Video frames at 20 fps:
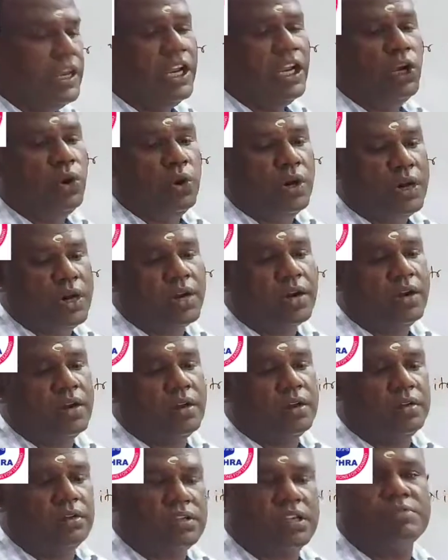into
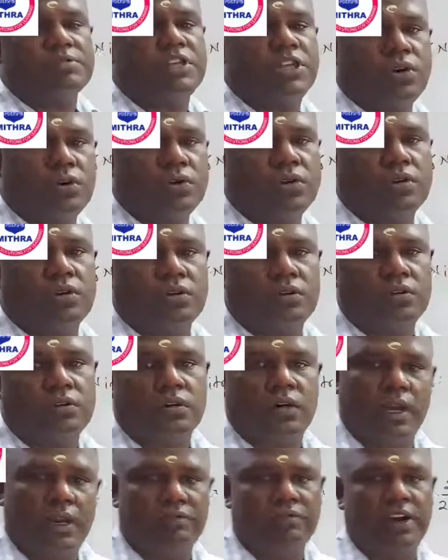100 substitute
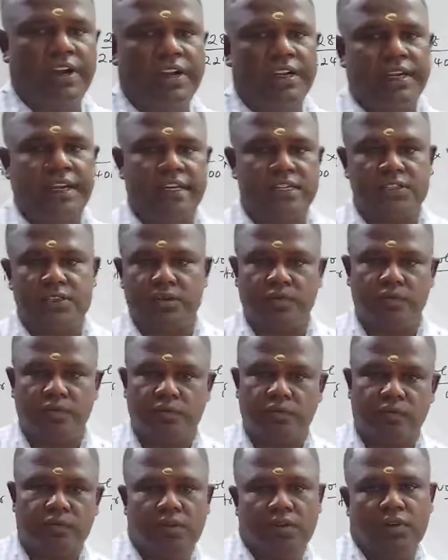and find the answer.
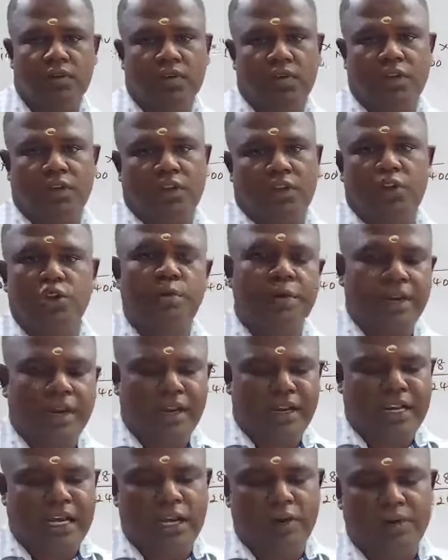
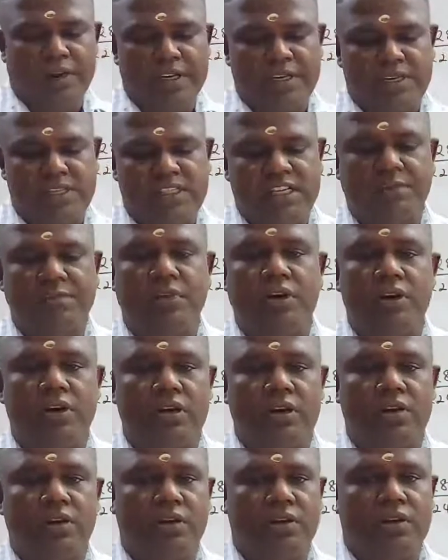Numerical calculations I am not
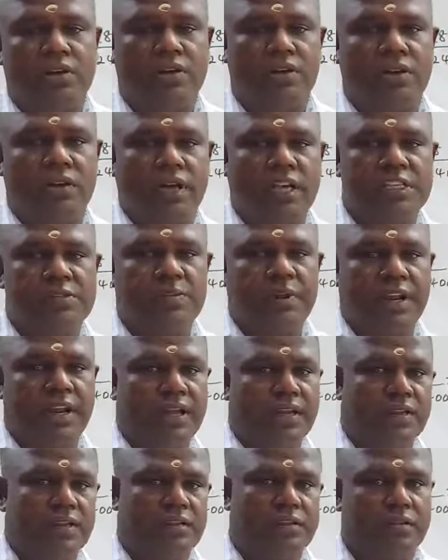
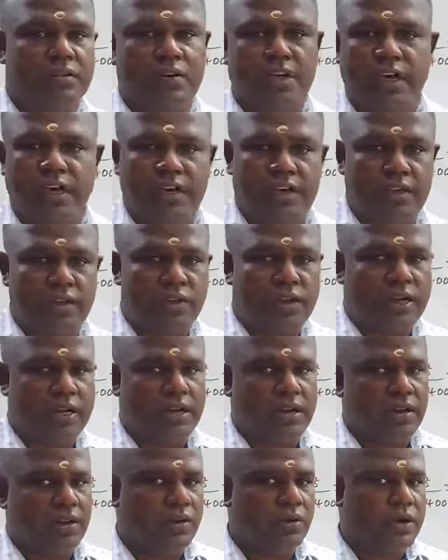explaining. Okay, you
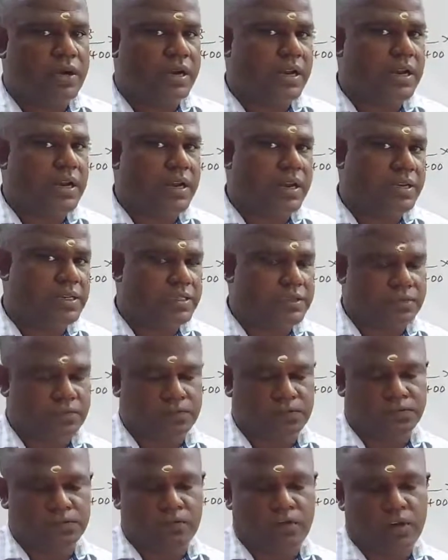can conduct.
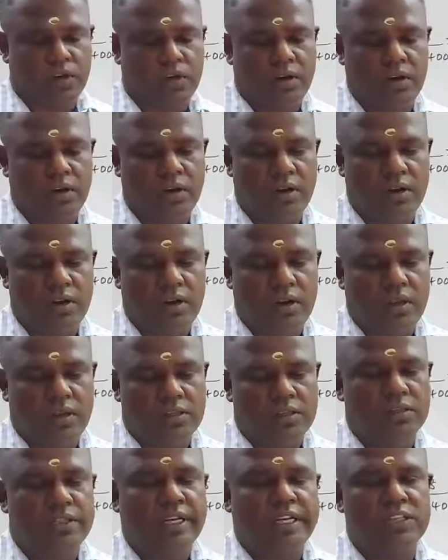
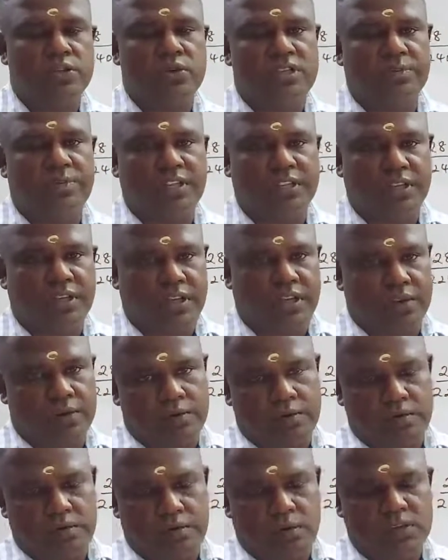So that is question number 30.
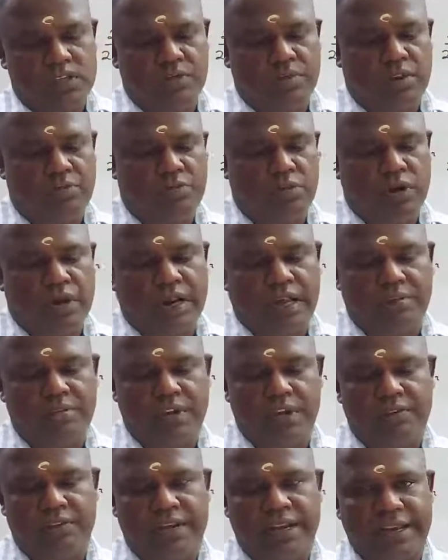Question number 14 I am
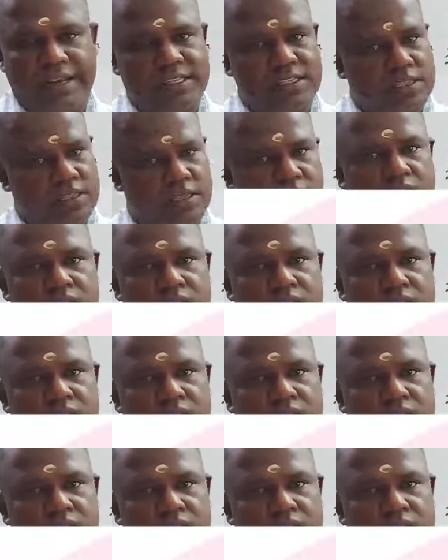giving it as